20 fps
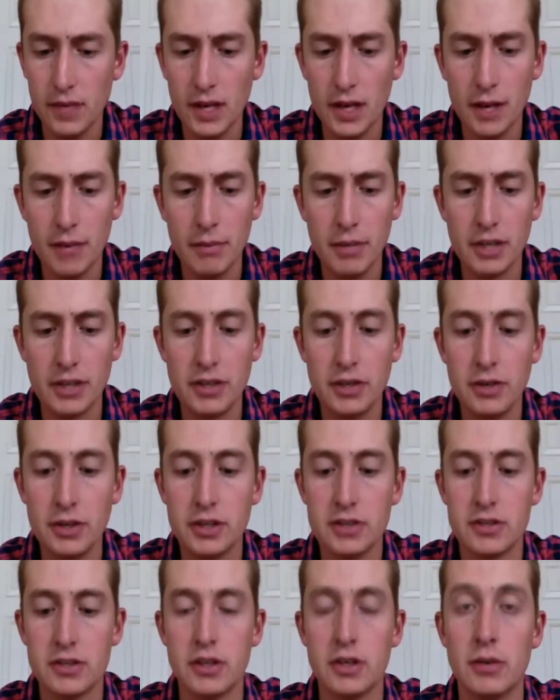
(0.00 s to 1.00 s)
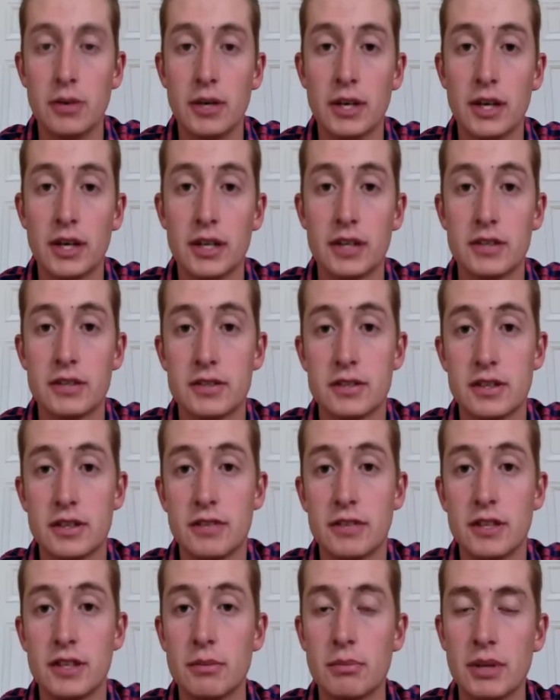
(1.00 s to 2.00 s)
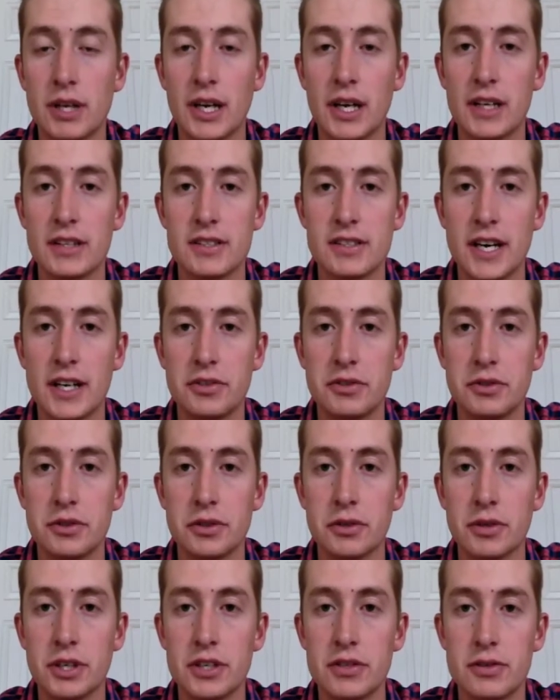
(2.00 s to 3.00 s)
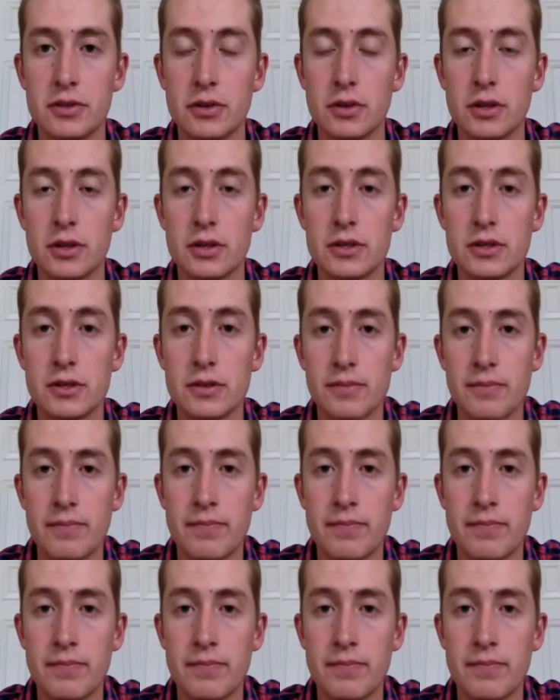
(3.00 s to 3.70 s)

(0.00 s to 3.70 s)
And by doing so, we are conserving the planet's natural resource.